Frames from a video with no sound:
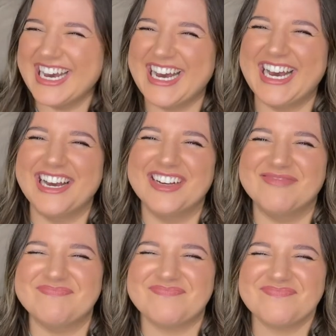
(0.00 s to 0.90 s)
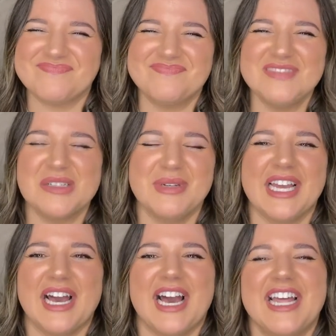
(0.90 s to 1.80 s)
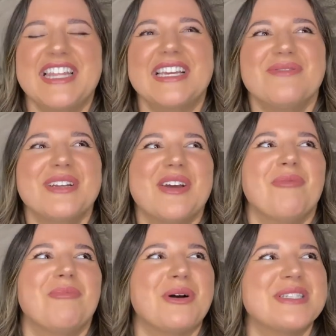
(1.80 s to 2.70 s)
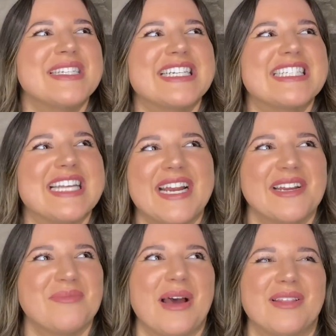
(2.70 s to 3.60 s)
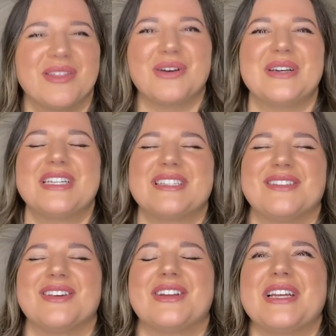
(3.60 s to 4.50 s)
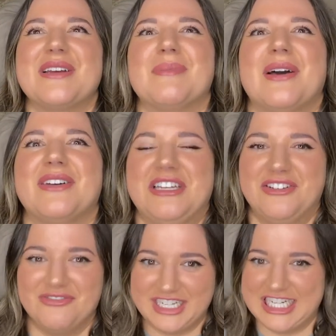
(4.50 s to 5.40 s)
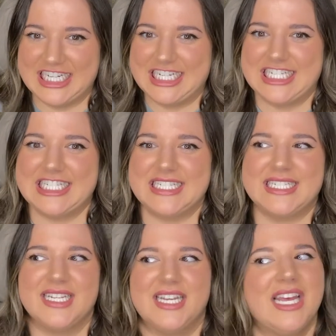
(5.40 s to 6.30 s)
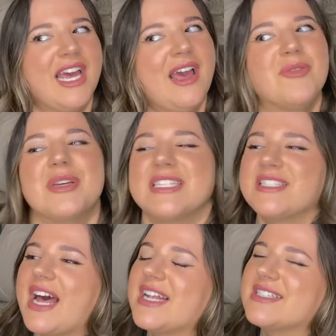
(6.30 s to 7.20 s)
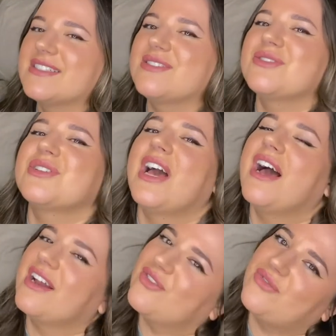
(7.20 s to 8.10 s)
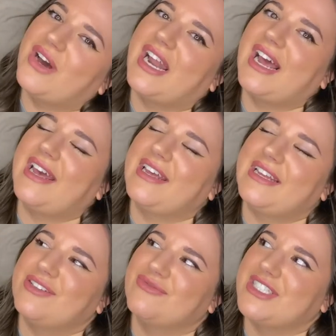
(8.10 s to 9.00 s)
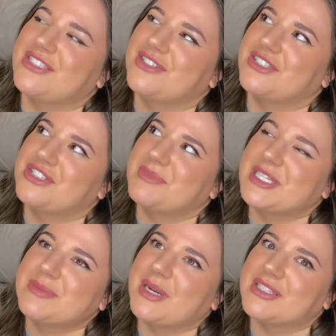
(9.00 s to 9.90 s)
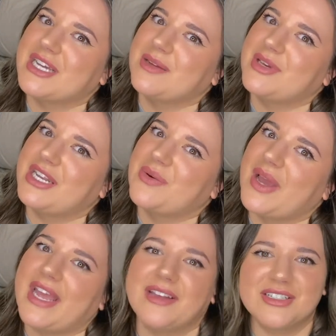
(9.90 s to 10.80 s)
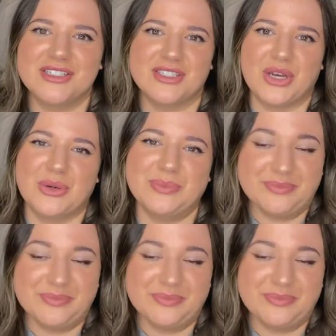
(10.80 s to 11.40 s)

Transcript: um, but yeah, I think what I'm most excited about though is learning about ingredients because that's kind of what I research in my spare time anyway. So,